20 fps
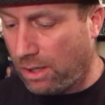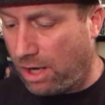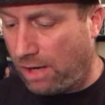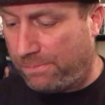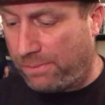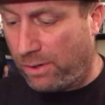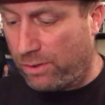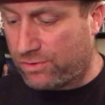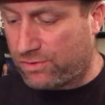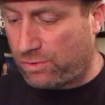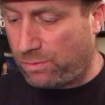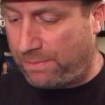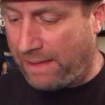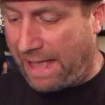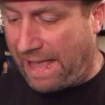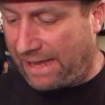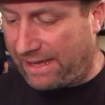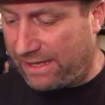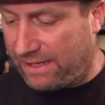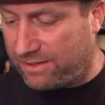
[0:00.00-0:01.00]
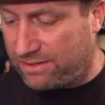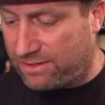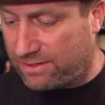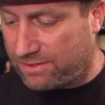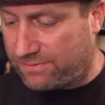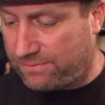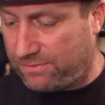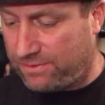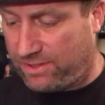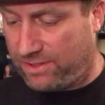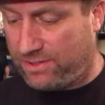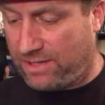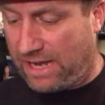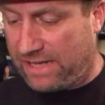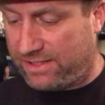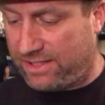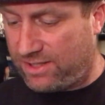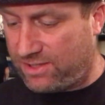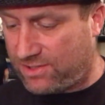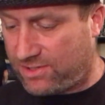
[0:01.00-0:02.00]
opposed to back in the
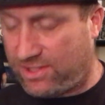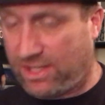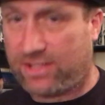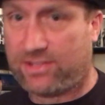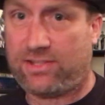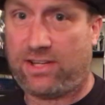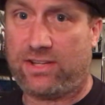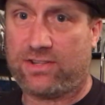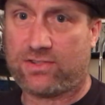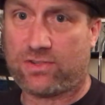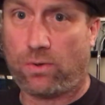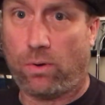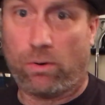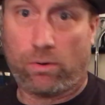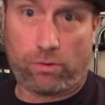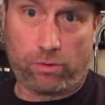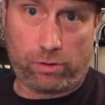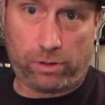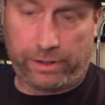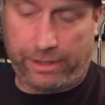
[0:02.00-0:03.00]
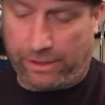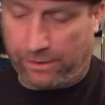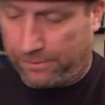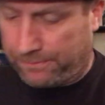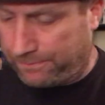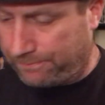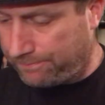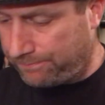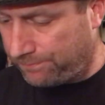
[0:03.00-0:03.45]
1960s or earlier